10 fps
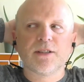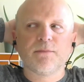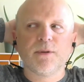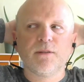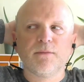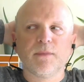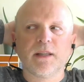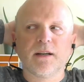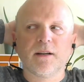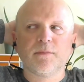of movement with
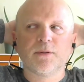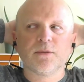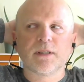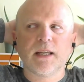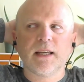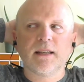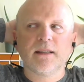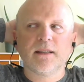the eyeballs here